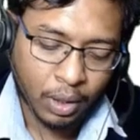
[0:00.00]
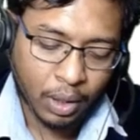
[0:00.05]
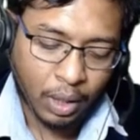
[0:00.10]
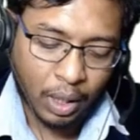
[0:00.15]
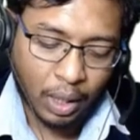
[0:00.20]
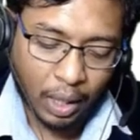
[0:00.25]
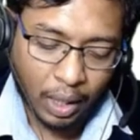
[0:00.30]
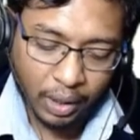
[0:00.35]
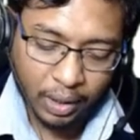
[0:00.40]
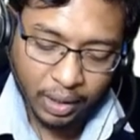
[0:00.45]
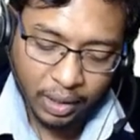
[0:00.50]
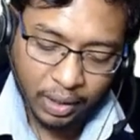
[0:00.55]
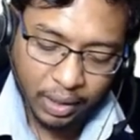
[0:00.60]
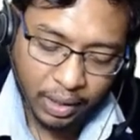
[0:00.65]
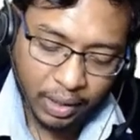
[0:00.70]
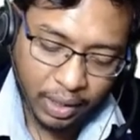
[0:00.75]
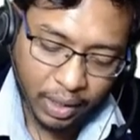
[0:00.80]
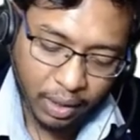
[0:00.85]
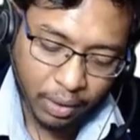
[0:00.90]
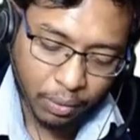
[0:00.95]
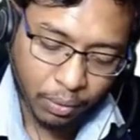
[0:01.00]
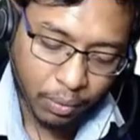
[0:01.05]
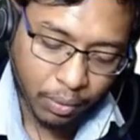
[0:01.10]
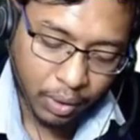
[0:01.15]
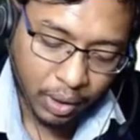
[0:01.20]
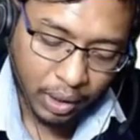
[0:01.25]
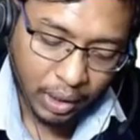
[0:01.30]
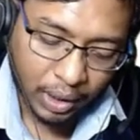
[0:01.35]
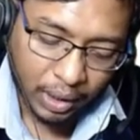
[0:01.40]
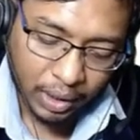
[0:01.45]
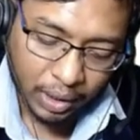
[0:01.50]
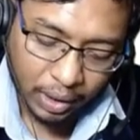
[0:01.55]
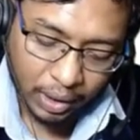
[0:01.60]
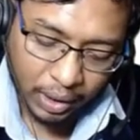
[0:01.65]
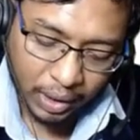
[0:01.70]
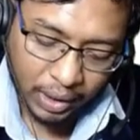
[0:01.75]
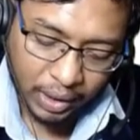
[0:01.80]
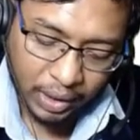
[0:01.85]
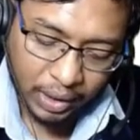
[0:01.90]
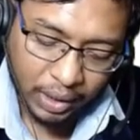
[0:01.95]
And then he gave
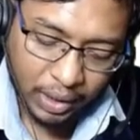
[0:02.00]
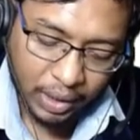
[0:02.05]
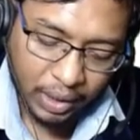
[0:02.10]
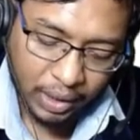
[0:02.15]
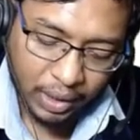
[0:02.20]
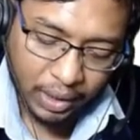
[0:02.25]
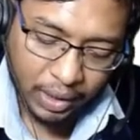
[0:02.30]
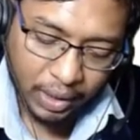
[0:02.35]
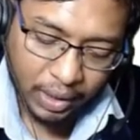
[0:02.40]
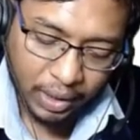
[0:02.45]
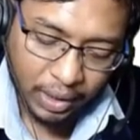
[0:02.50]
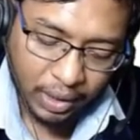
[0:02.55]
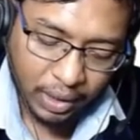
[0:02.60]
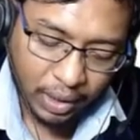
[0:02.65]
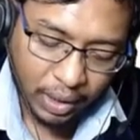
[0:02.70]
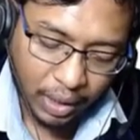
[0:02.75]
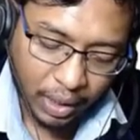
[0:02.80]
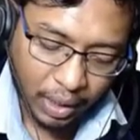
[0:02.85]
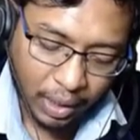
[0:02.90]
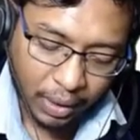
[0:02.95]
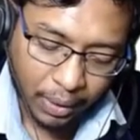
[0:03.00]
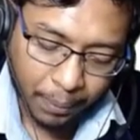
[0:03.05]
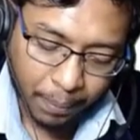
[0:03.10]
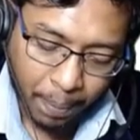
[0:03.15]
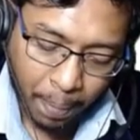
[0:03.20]
EDA.